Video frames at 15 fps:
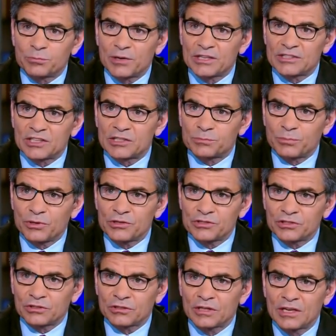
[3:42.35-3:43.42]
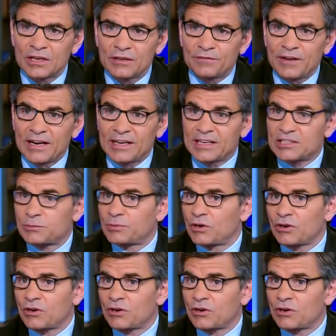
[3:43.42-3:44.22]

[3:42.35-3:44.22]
the president's personal finances,